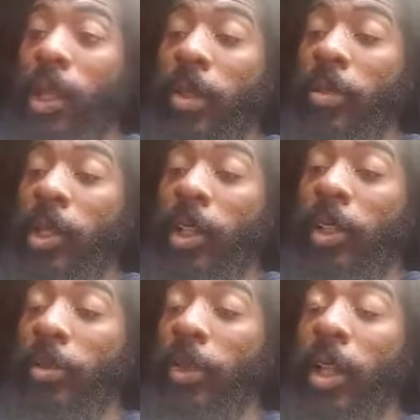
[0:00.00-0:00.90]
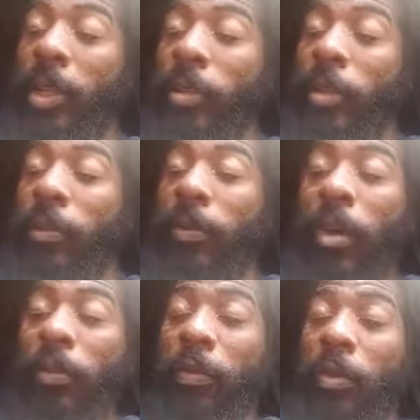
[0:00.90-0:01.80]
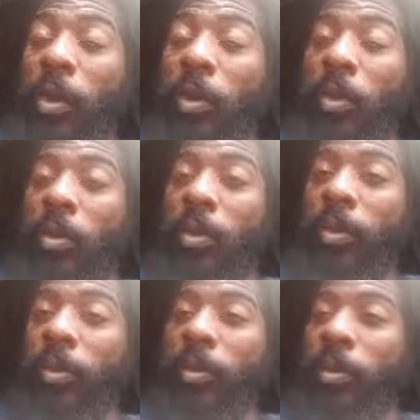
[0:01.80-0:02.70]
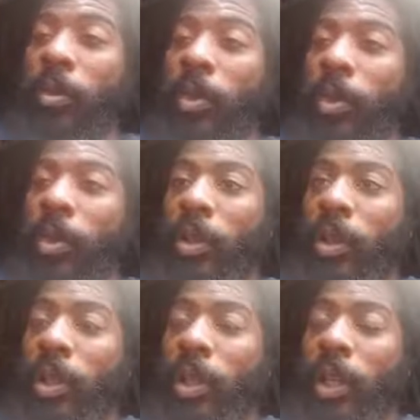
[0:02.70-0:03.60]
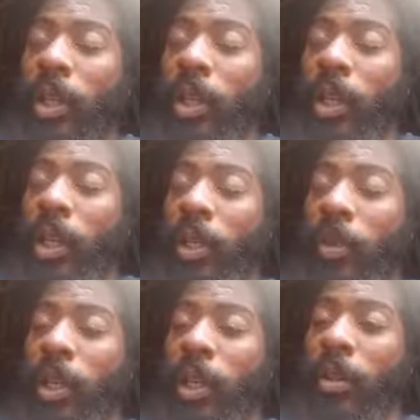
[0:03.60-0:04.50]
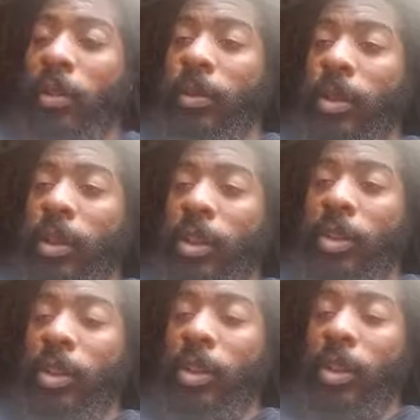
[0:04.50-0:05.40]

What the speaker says: But yeah, Spider-Man Far From Home came out. And you know, other